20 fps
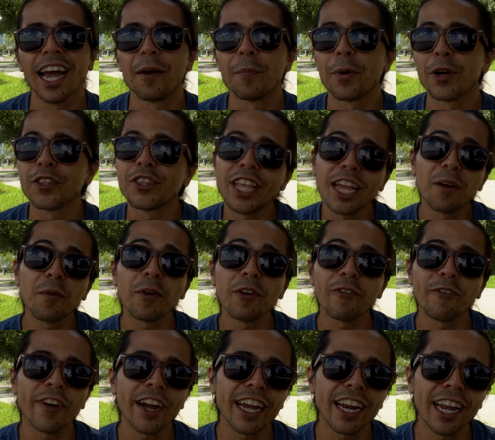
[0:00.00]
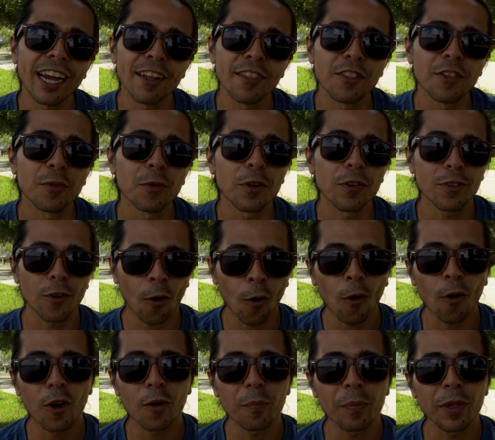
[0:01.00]
But then we find out there was
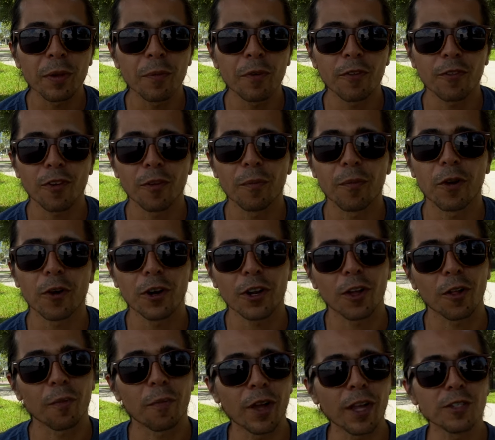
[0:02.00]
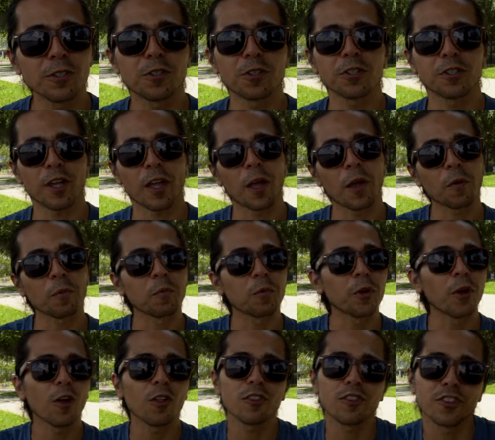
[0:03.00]
other people from Vertical Ventures, and
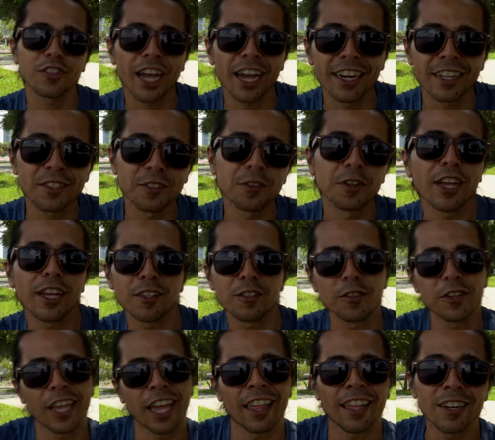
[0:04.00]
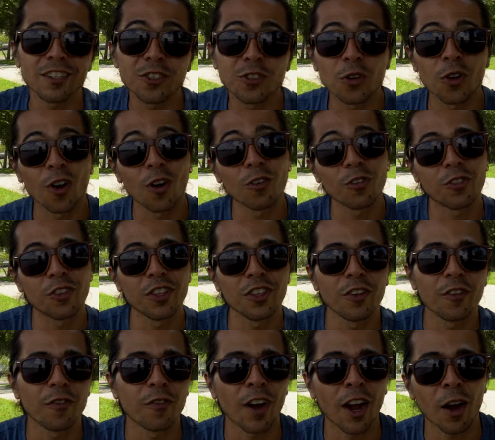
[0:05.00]
we all decided to get together to go see
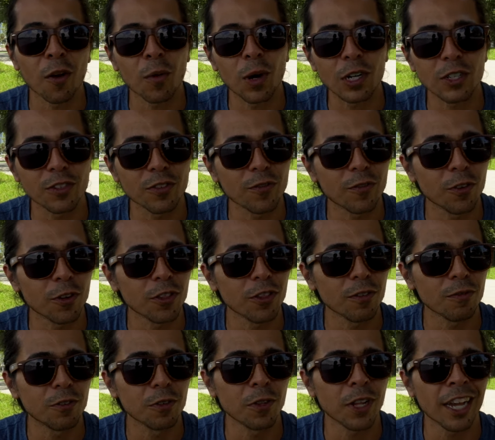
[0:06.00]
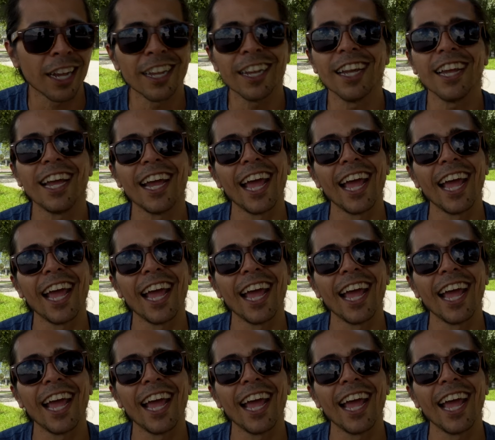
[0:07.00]
the fireworks on 4th of July.